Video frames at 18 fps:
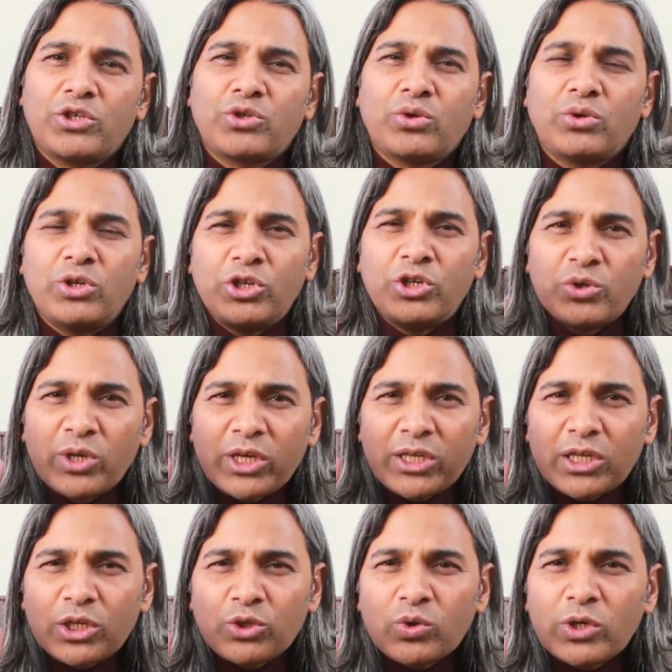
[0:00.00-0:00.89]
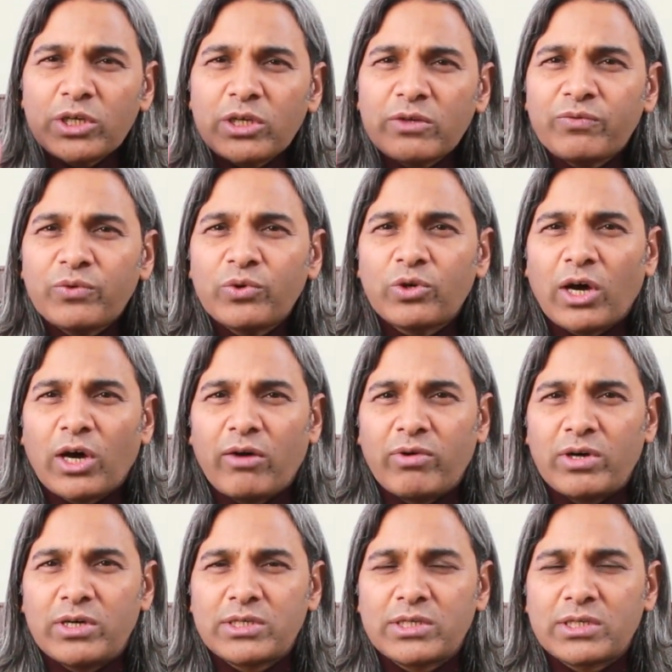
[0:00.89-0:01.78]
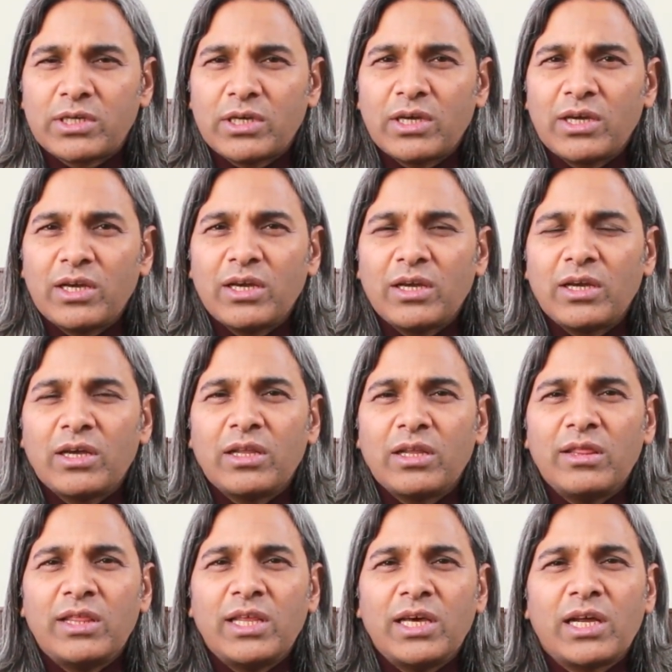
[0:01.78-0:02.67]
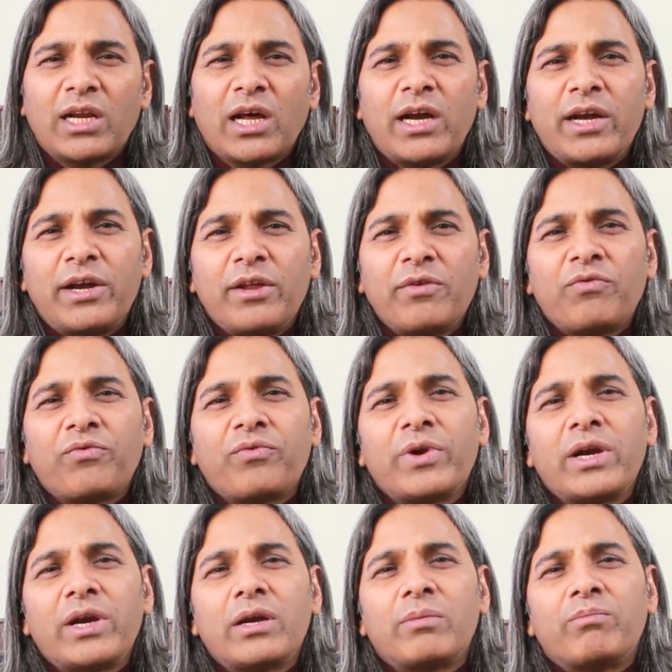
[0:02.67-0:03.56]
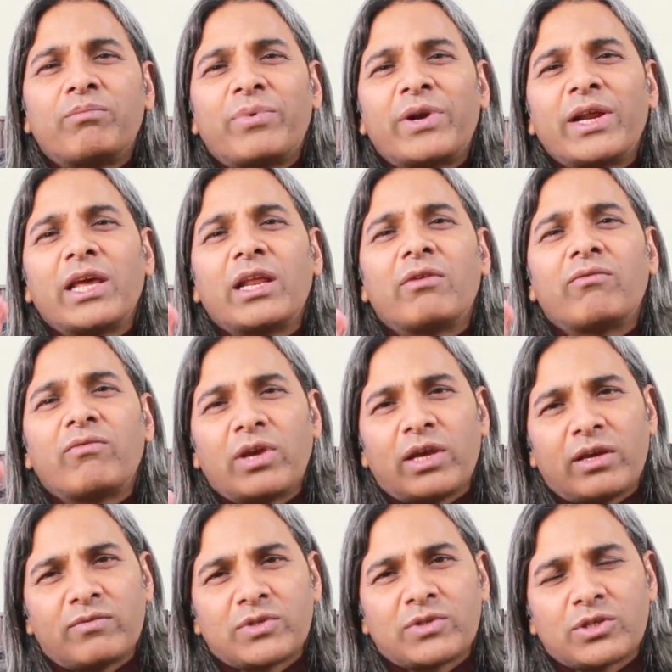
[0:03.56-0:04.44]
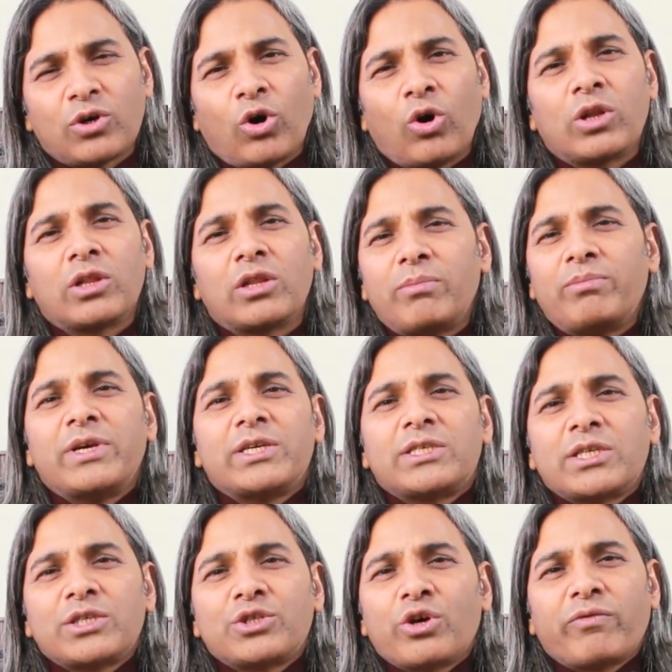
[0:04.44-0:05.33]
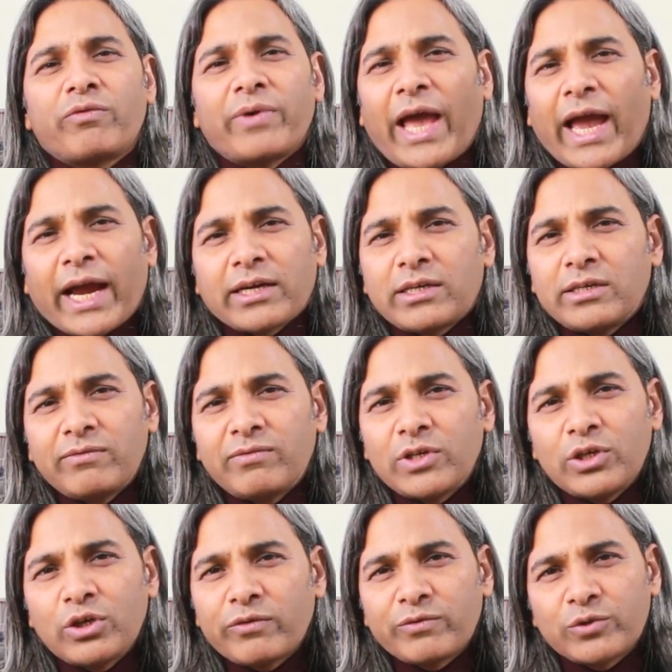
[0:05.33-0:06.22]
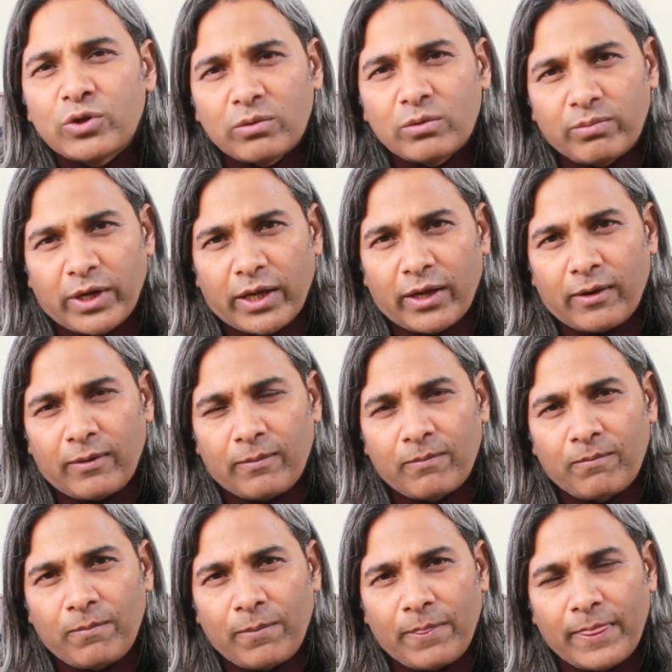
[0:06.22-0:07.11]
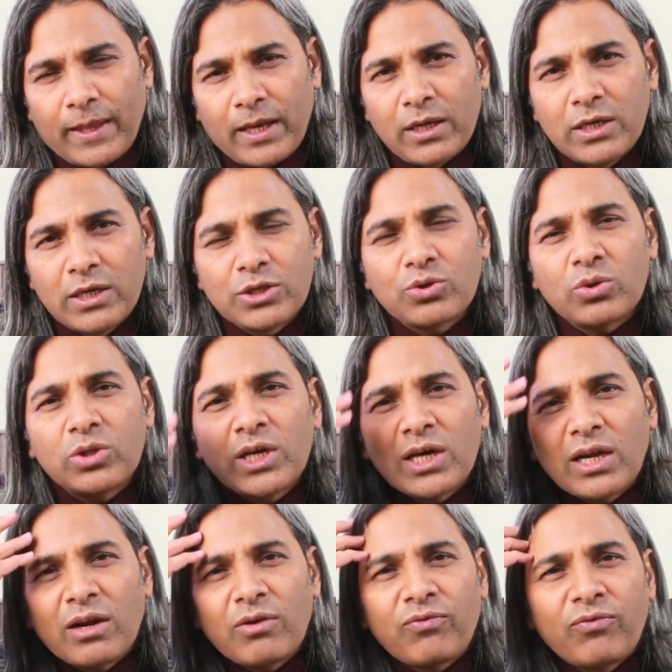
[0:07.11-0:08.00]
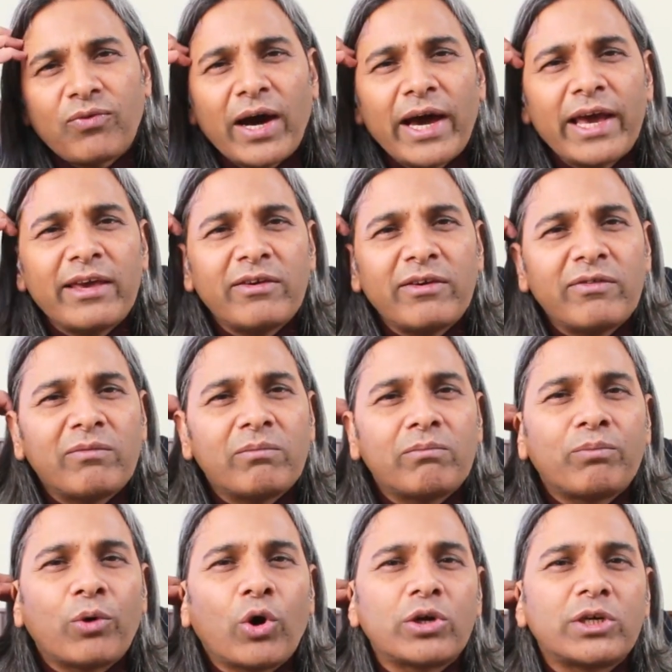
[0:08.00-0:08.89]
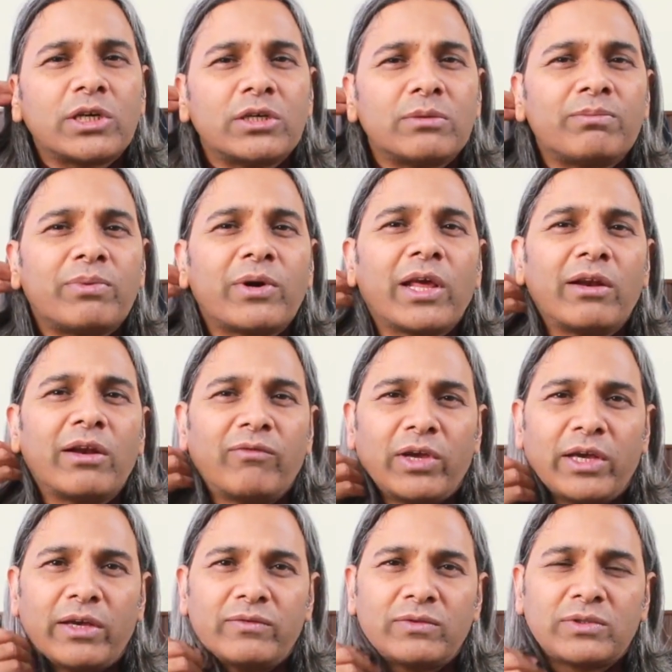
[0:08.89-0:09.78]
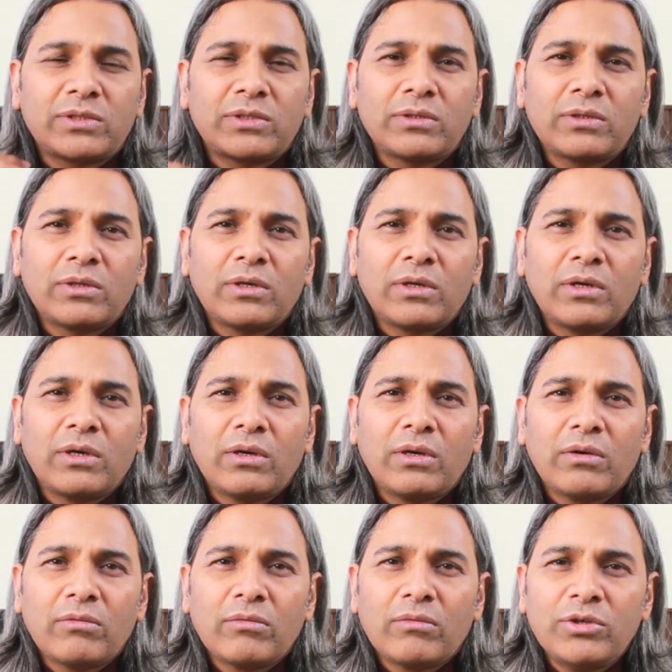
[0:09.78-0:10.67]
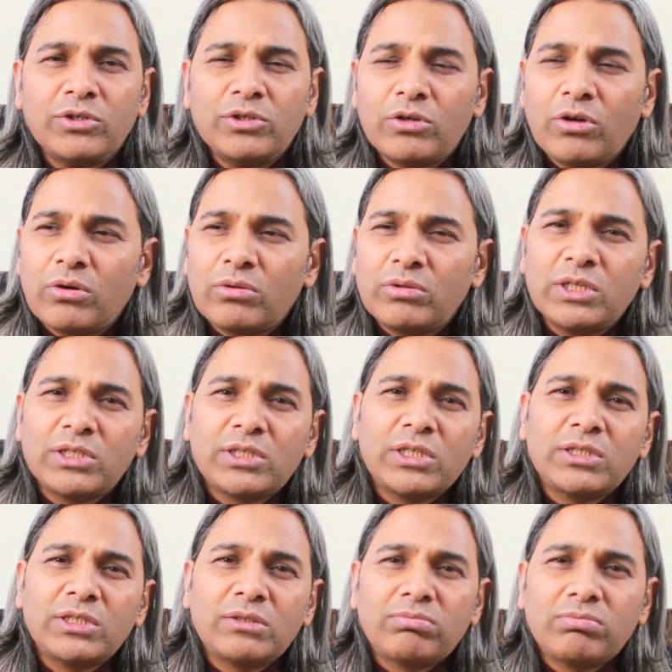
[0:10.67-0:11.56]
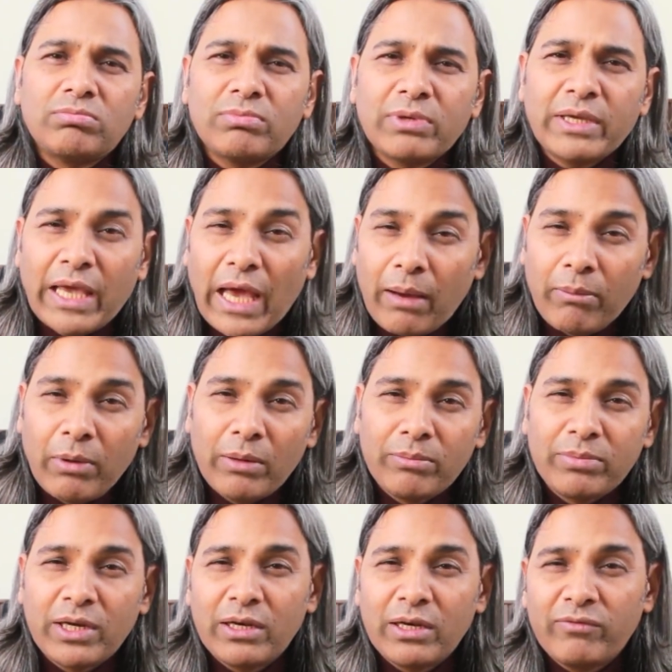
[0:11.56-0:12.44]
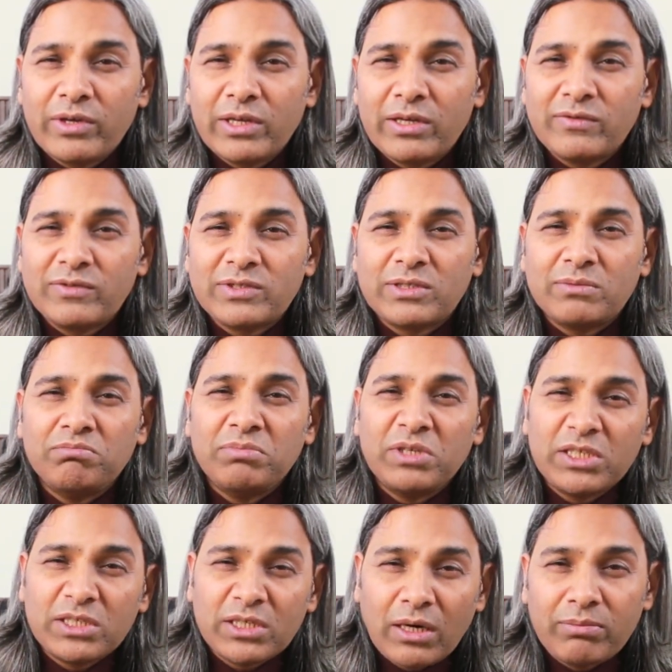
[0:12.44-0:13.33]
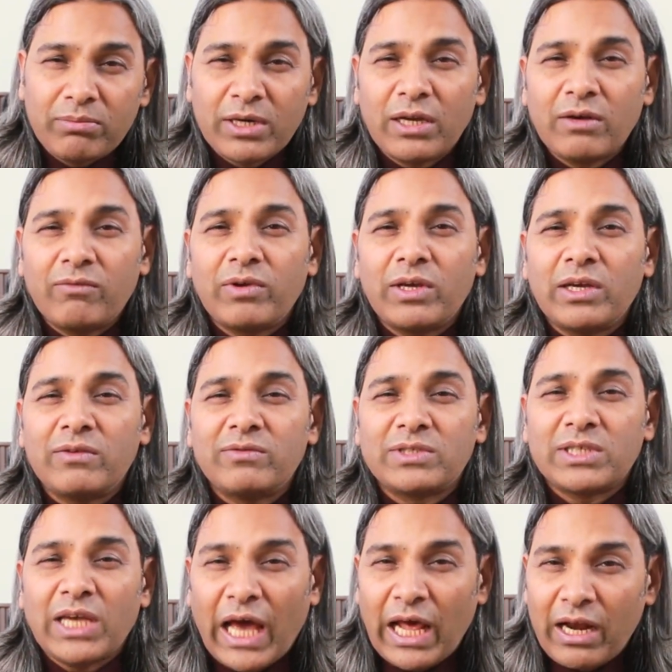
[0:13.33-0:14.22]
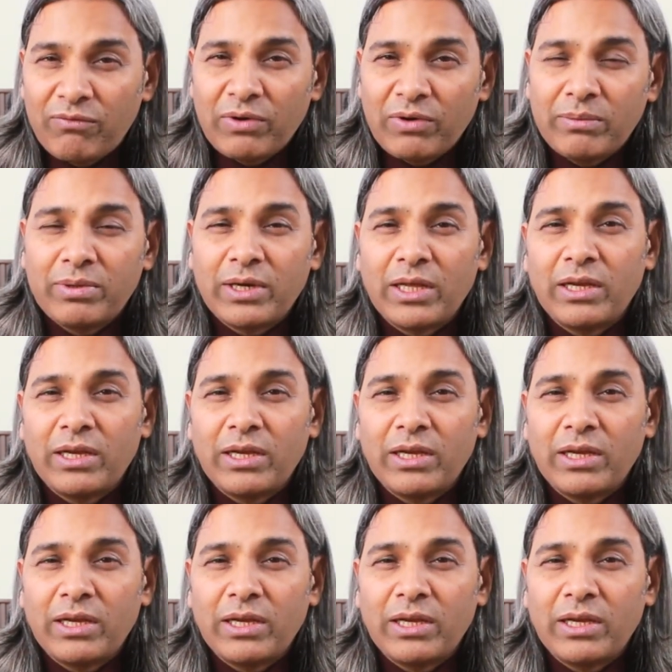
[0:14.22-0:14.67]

So during the 24 hours, there are different brain waves on the basis of activity of your brain. So there are five important brain waves. You know, this is gamma brain waves, beta brain waves, alpha